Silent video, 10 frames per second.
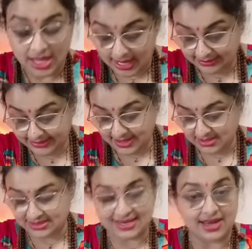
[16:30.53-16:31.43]
and they're
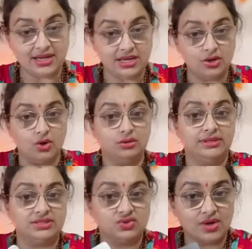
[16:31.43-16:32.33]
standing on
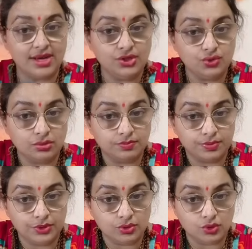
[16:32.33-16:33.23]
they're trying to
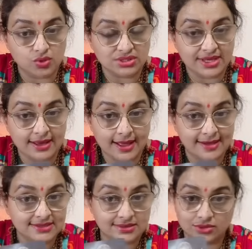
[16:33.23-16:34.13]
you know close their
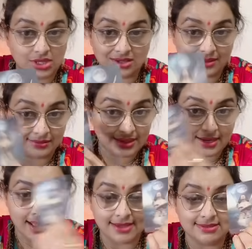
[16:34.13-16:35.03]
eyes shut their
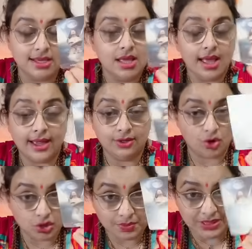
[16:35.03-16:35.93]
eyes and
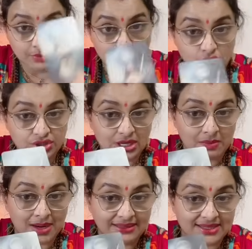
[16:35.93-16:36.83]
not be emotional
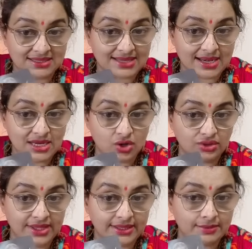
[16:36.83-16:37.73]
but they're standing on
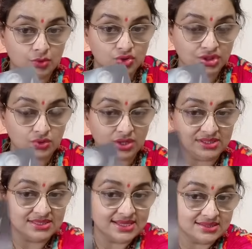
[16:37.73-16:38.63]
their emotion look at
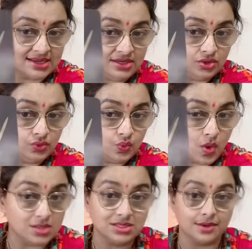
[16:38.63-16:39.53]
this they're standing on the
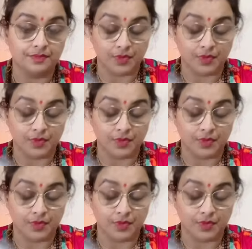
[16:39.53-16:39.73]
water